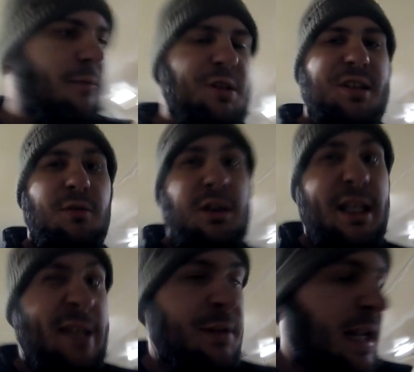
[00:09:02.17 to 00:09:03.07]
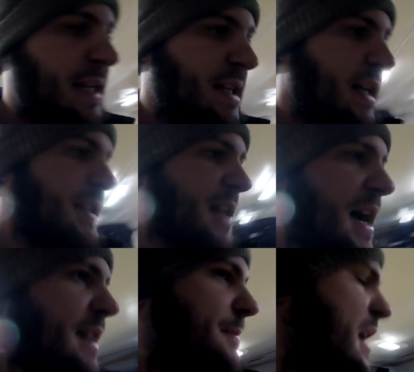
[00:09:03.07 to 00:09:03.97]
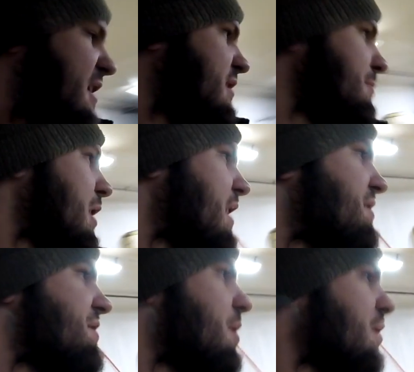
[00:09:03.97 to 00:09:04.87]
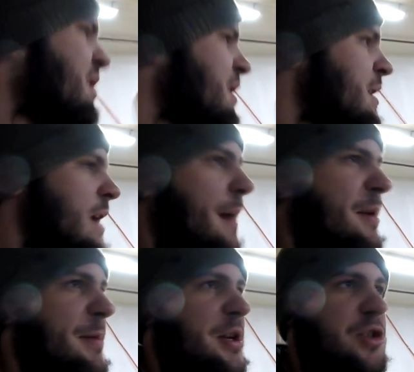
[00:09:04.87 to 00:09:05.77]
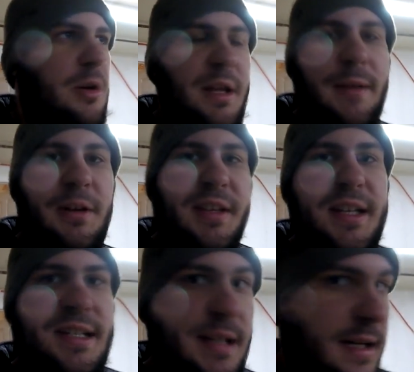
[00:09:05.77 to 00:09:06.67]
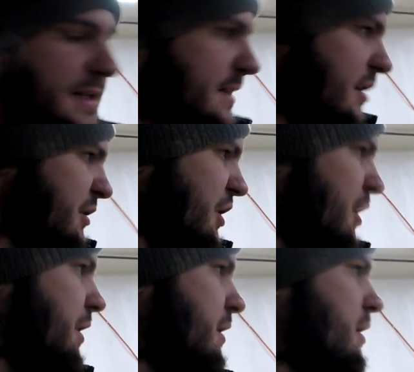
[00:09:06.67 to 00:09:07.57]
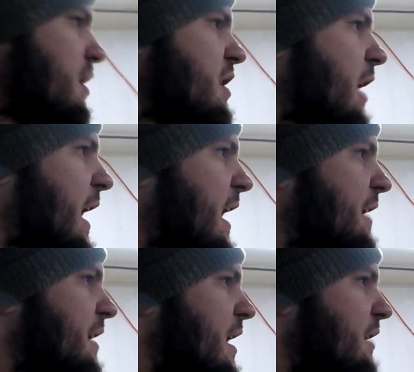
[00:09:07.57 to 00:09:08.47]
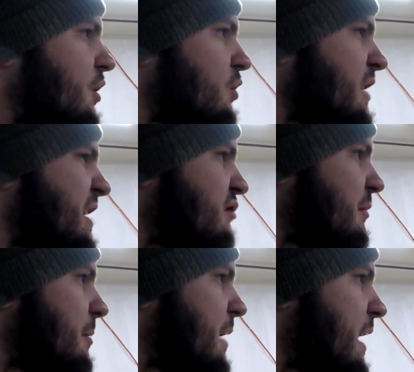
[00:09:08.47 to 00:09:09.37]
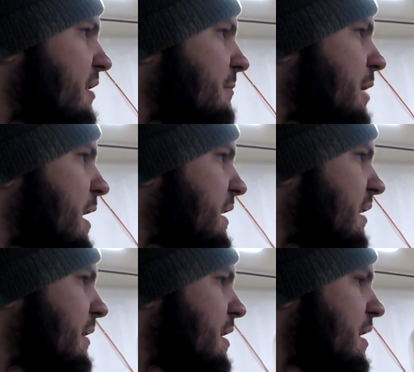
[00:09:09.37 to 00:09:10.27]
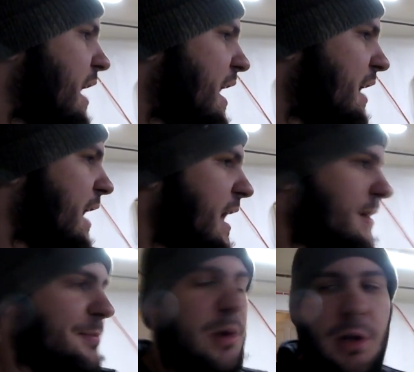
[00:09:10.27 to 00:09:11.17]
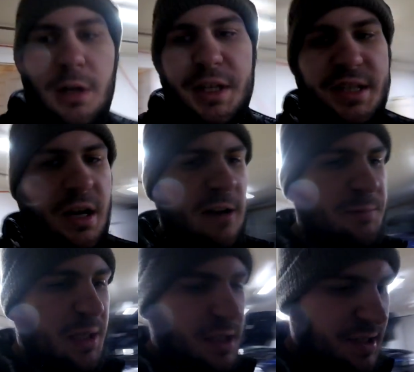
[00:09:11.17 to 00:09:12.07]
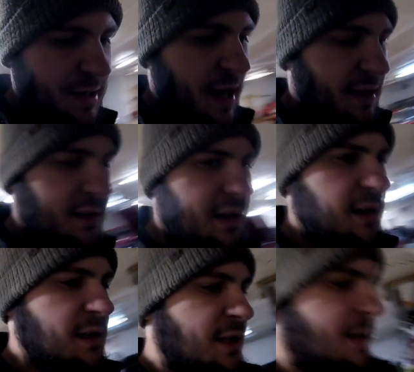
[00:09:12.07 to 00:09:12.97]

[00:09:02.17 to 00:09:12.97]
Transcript: wasn't really even that tight on the back of the block. So I'm gonna make sure that everything is tightened down good and no leaks from the back of the block area. And I had to pull all this off because he had the